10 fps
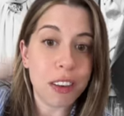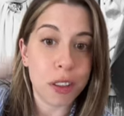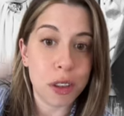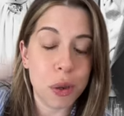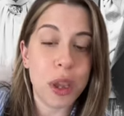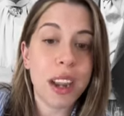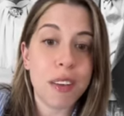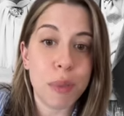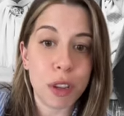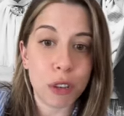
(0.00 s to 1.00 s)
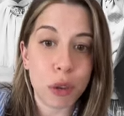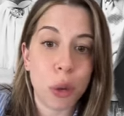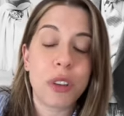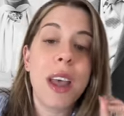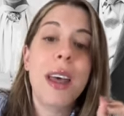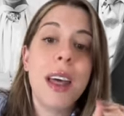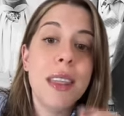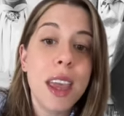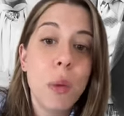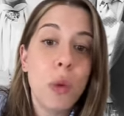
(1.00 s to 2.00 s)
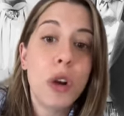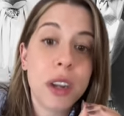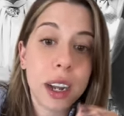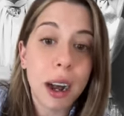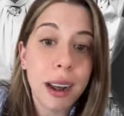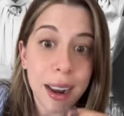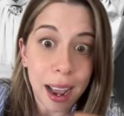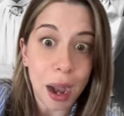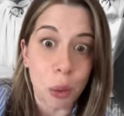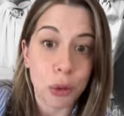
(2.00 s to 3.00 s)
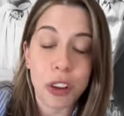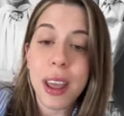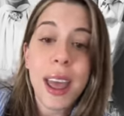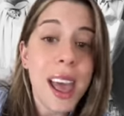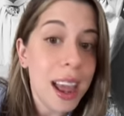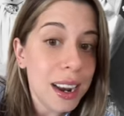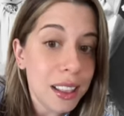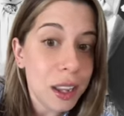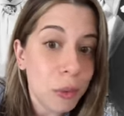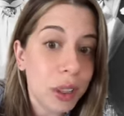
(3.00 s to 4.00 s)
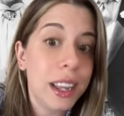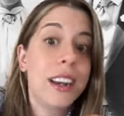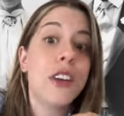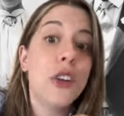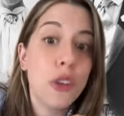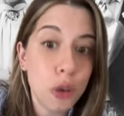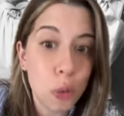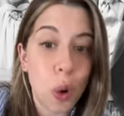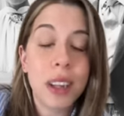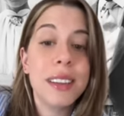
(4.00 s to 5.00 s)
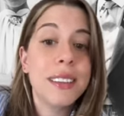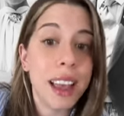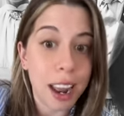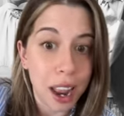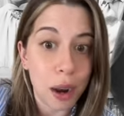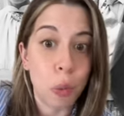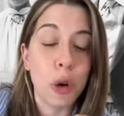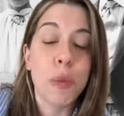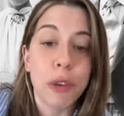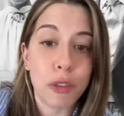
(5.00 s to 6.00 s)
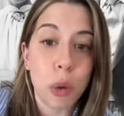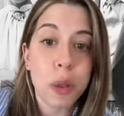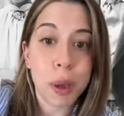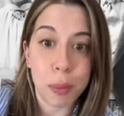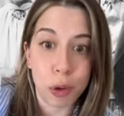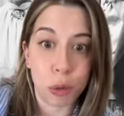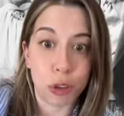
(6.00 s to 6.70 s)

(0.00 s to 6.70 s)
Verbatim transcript: to the UK to be sold, they would cut out anything related to Wallis and Edward before the papers were